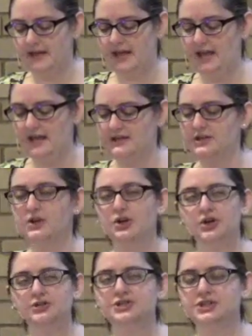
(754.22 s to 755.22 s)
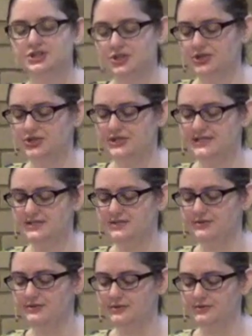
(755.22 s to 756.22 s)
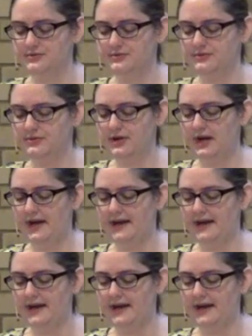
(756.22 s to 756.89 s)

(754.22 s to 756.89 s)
and encouraging churches to